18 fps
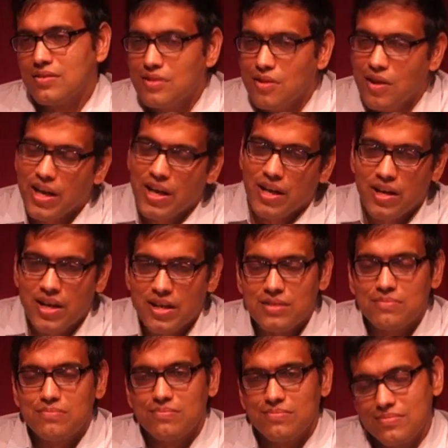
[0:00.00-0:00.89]
So again,
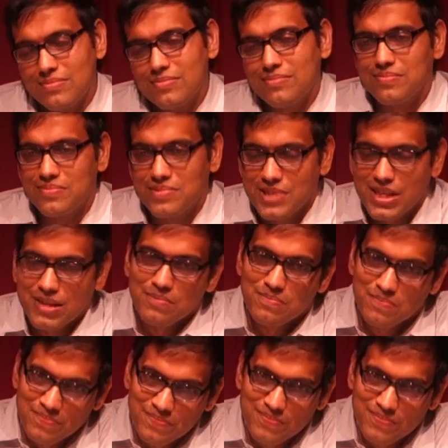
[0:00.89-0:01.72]
I said,